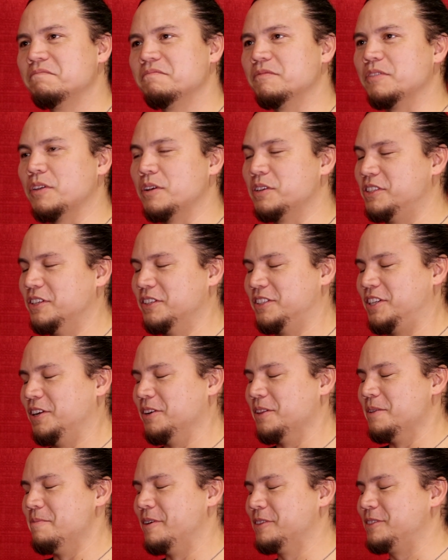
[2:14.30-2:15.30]
Those are two
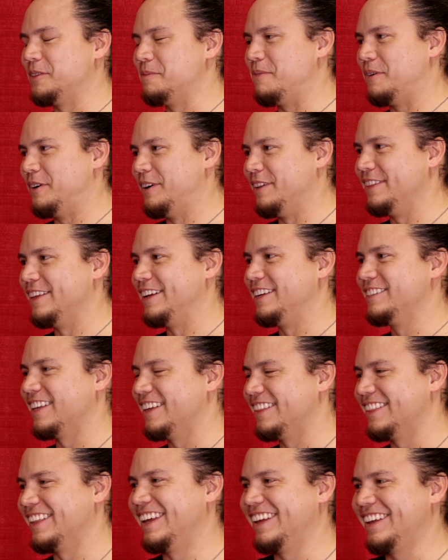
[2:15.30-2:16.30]
of the most important things,
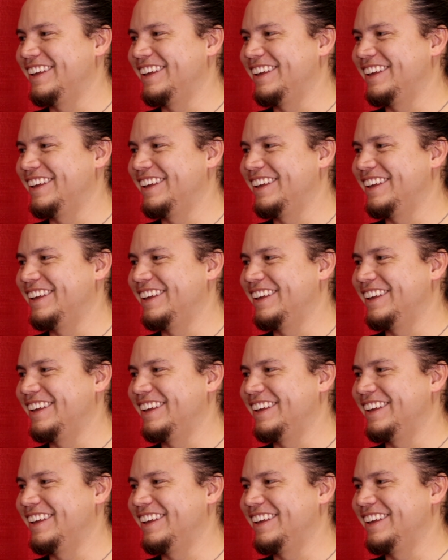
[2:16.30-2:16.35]
I think.